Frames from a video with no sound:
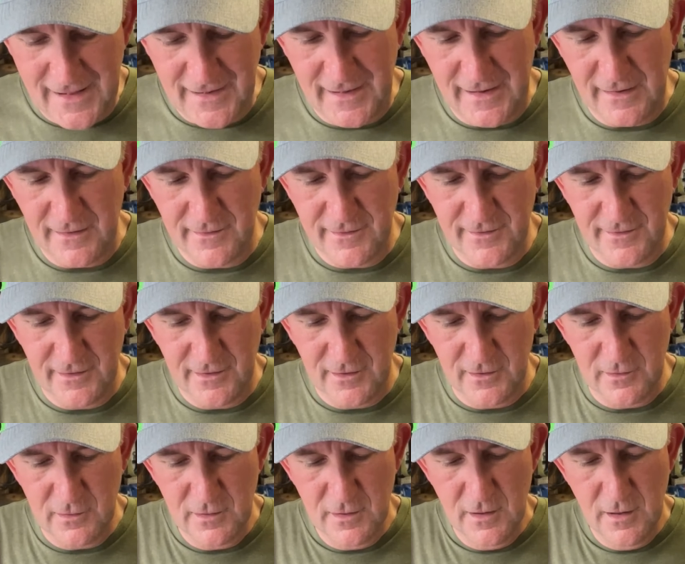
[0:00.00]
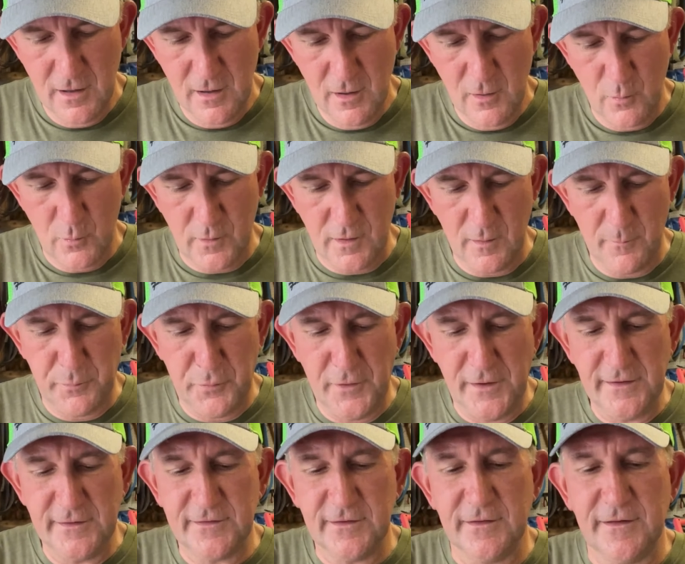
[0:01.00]
end here. We're going to
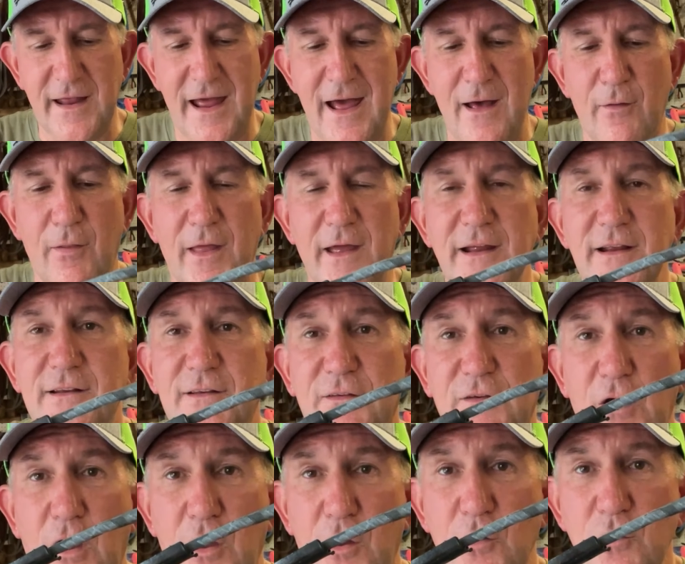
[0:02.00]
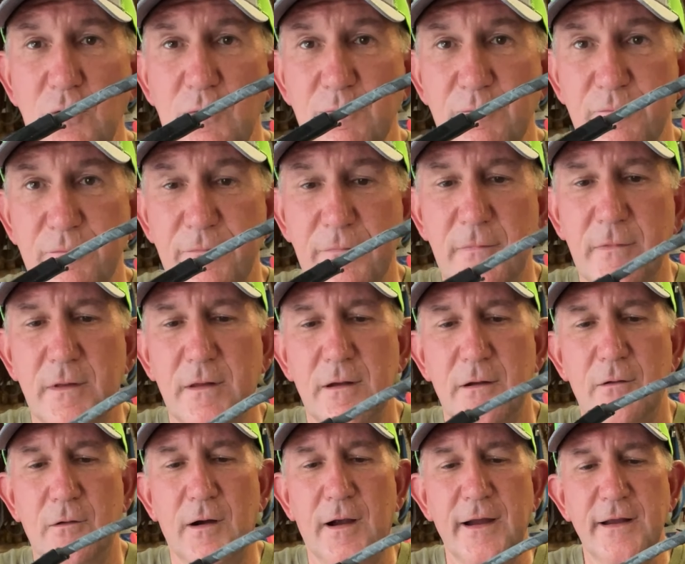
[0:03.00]
place it down like so,
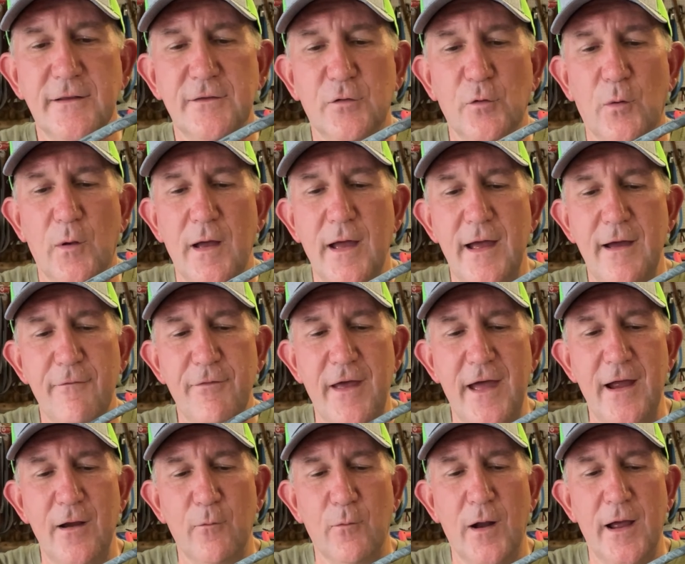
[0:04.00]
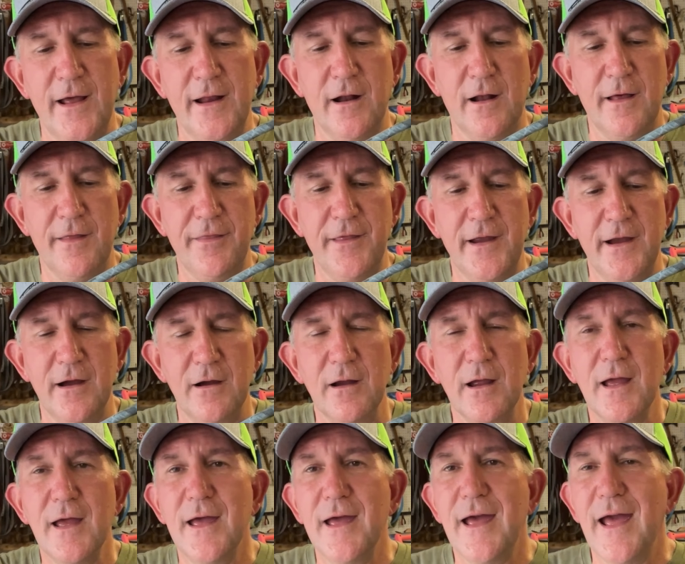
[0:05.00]
right? So we'll have that right on there.
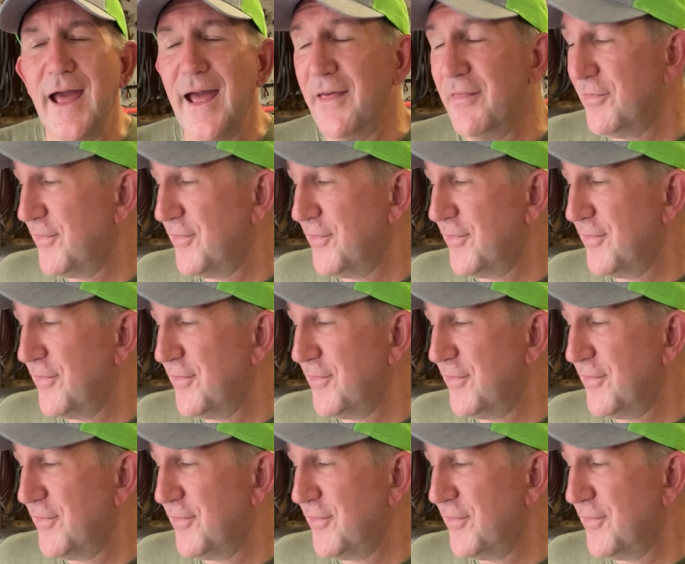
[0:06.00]
And